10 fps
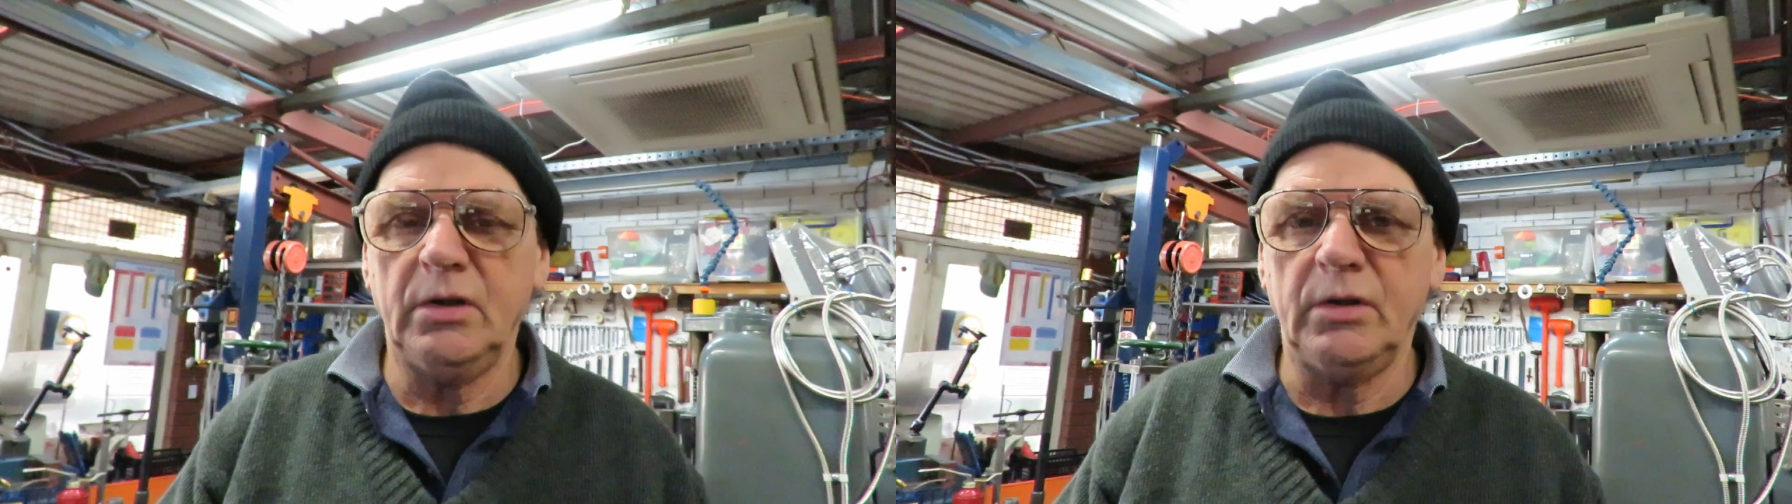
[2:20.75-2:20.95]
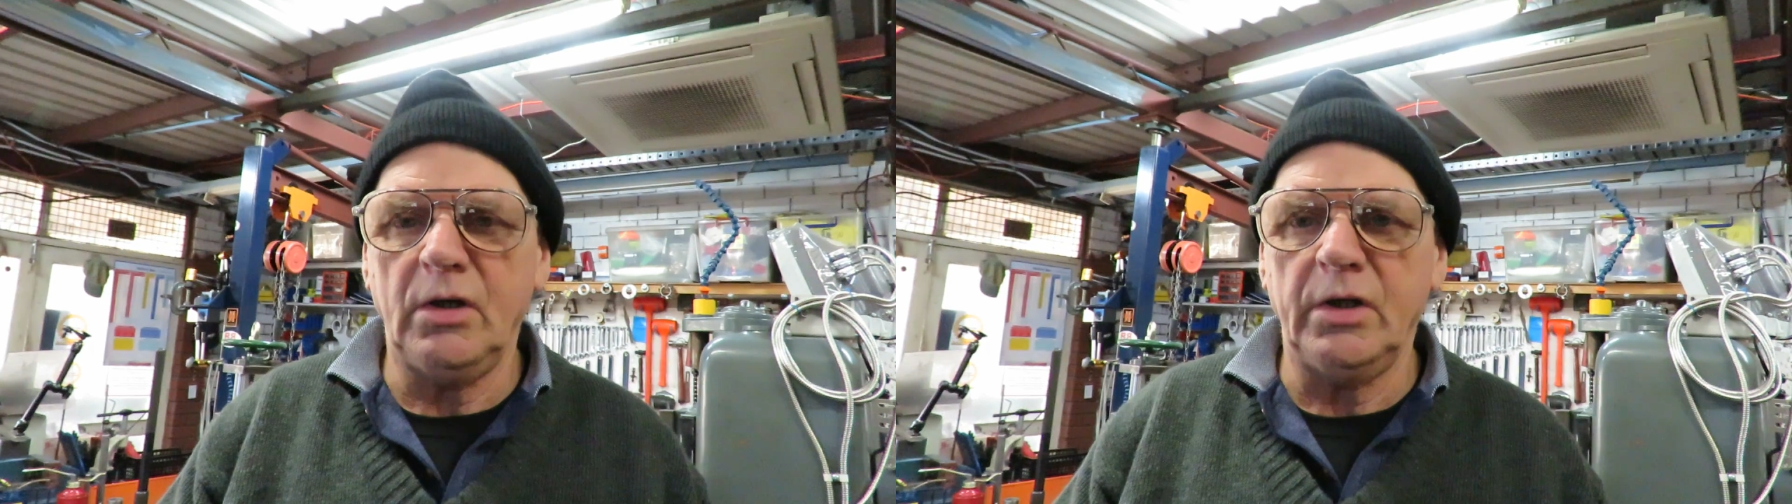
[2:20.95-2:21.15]

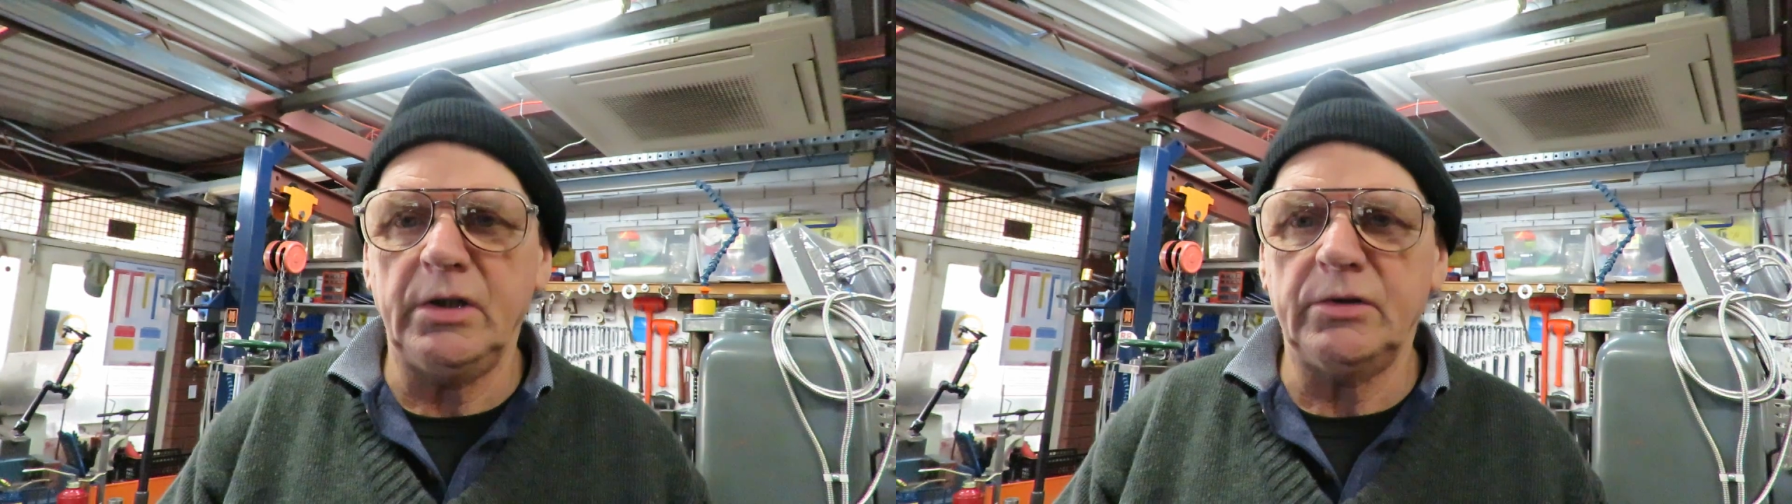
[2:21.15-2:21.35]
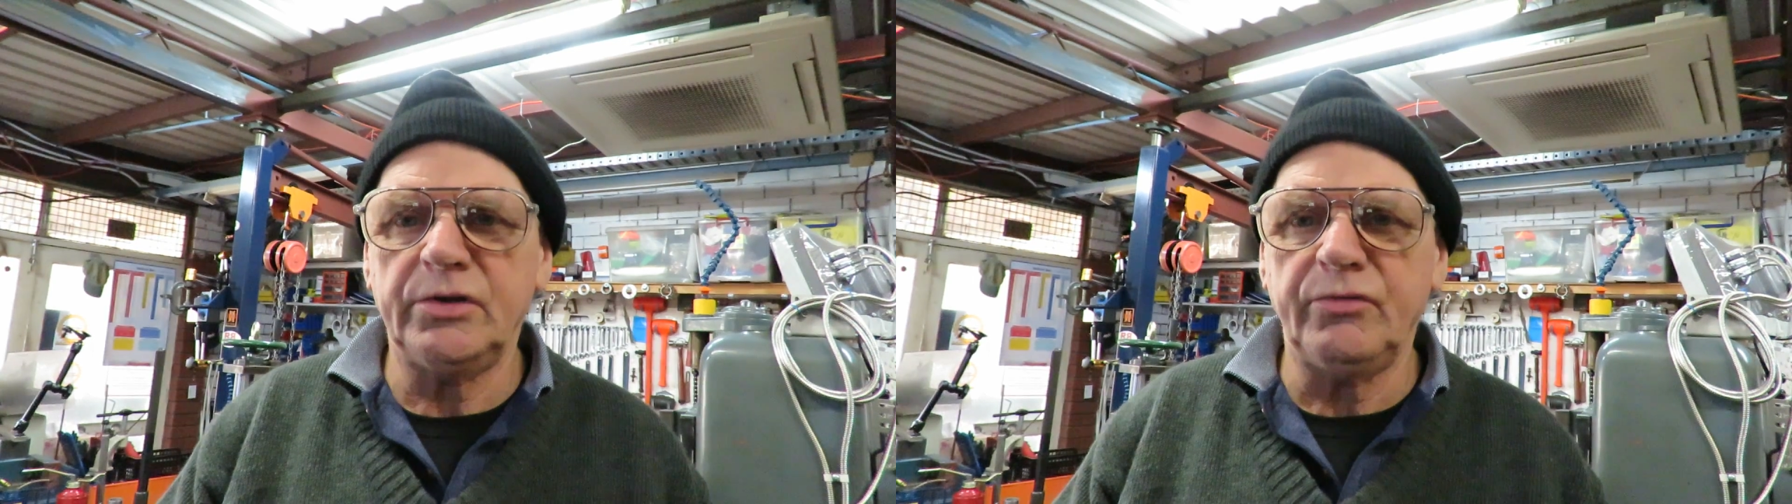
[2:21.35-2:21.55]
uh,
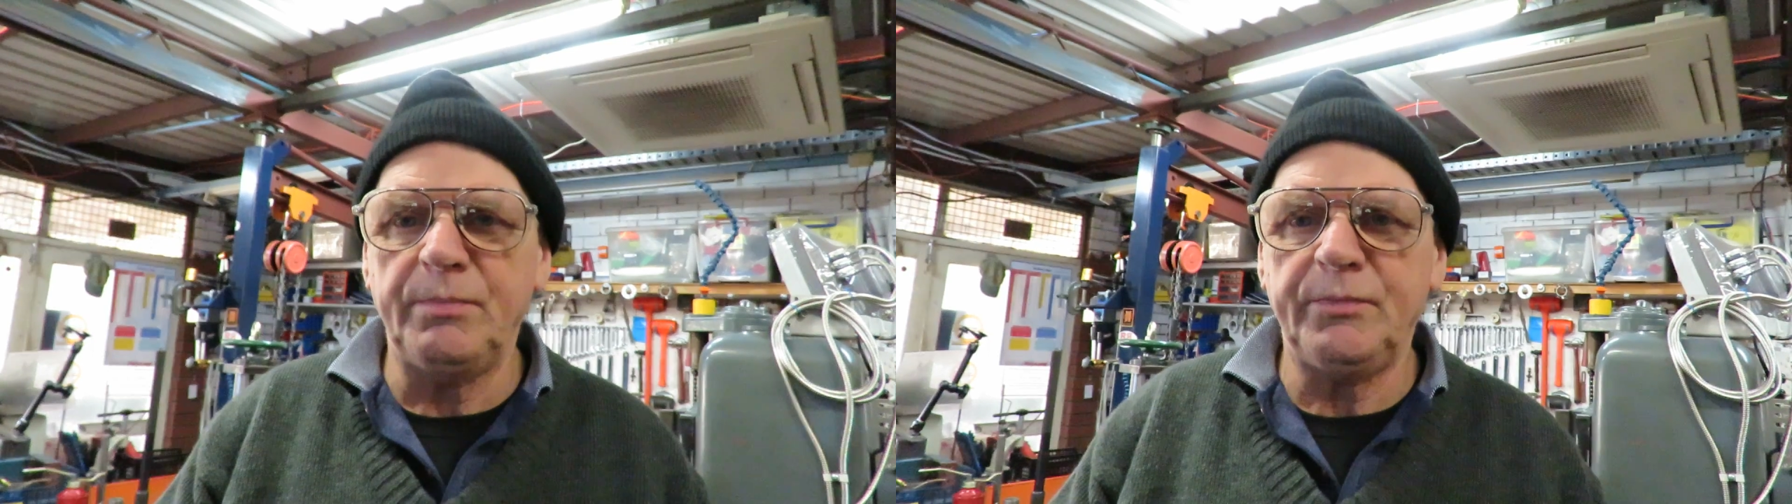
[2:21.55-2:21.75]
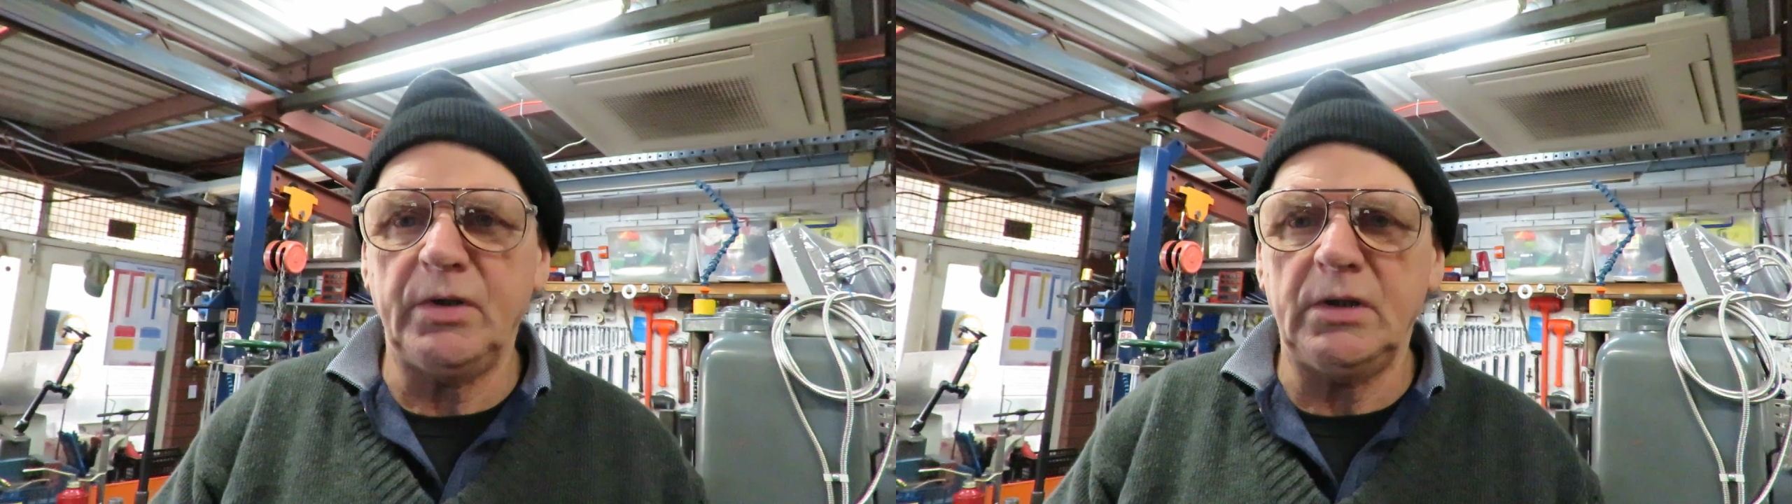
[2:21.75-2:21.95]
I
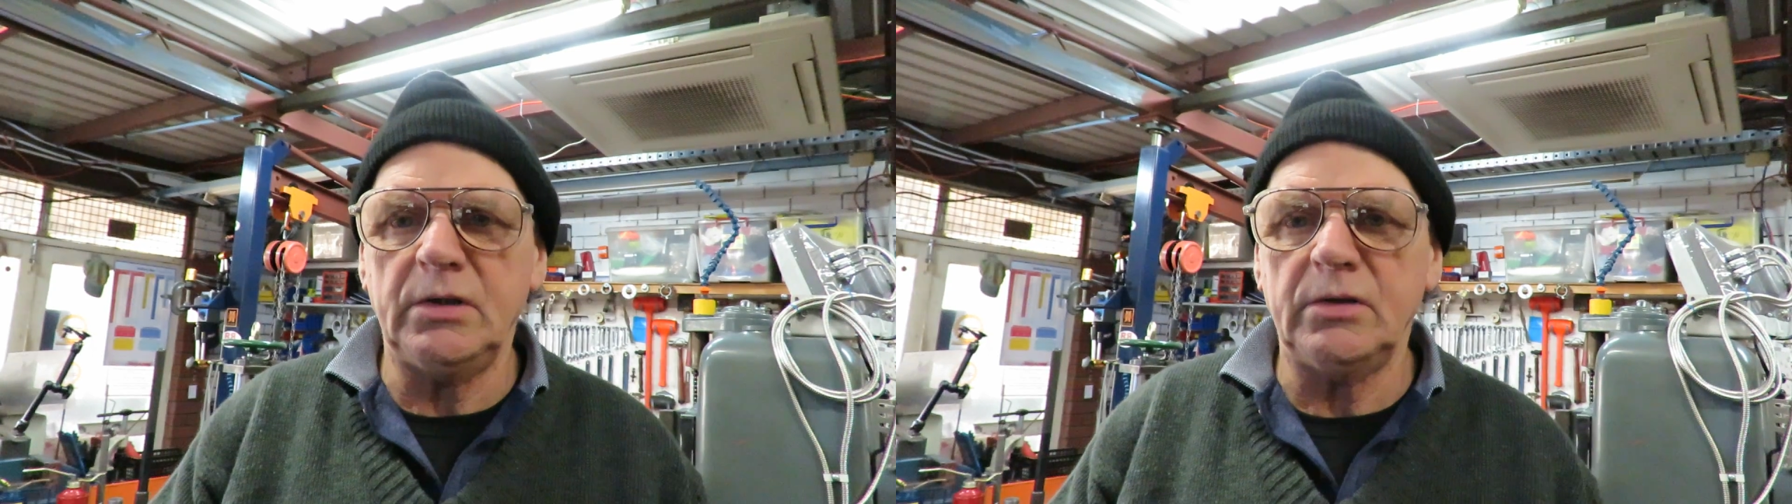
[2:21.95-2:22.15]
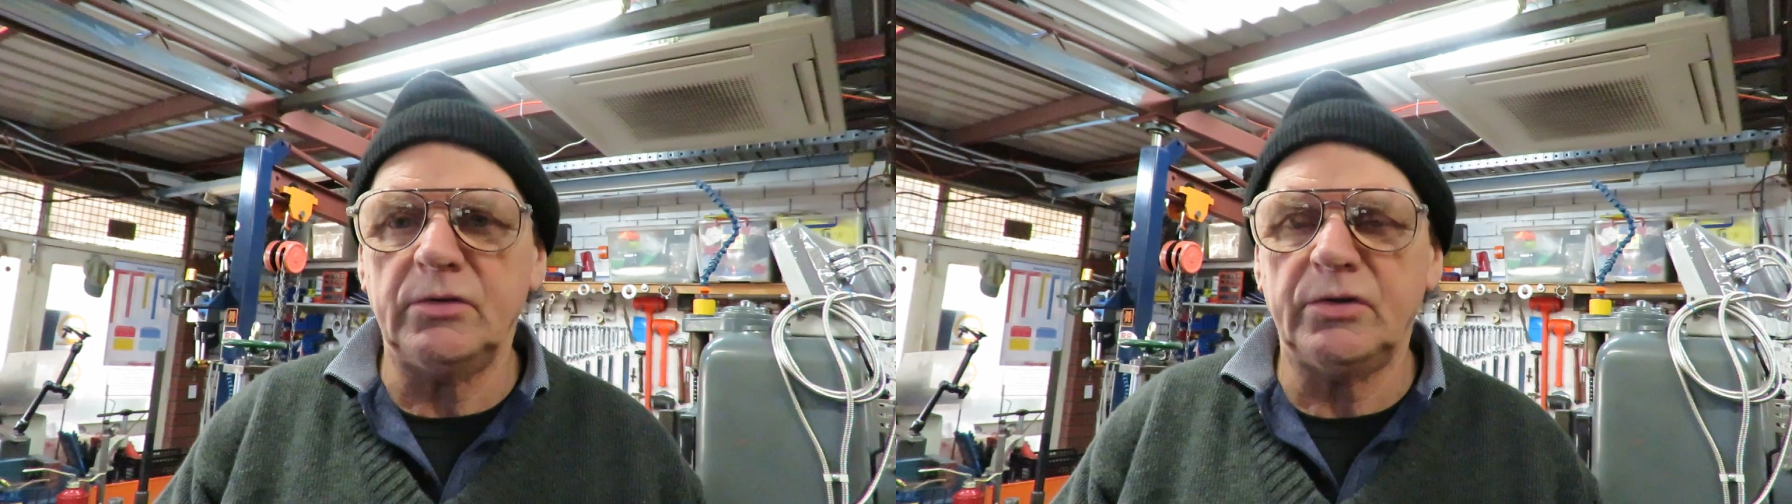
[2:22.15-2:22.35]
stripped
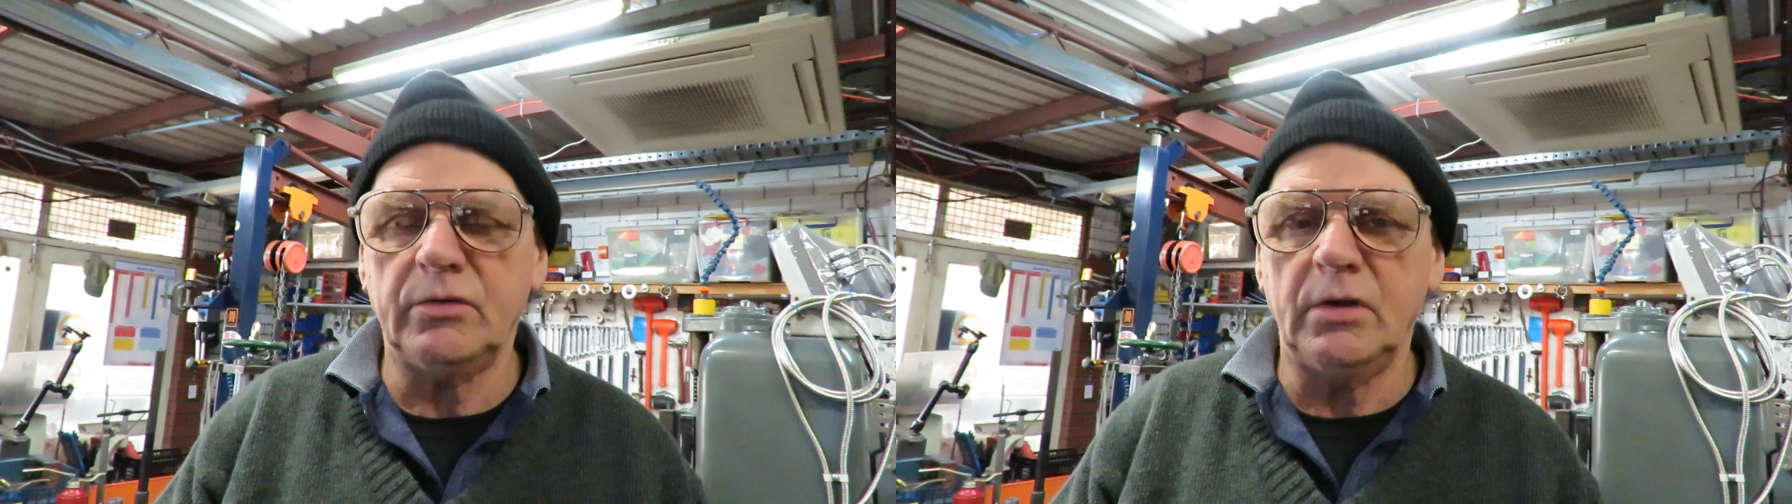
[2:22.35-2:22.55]
the,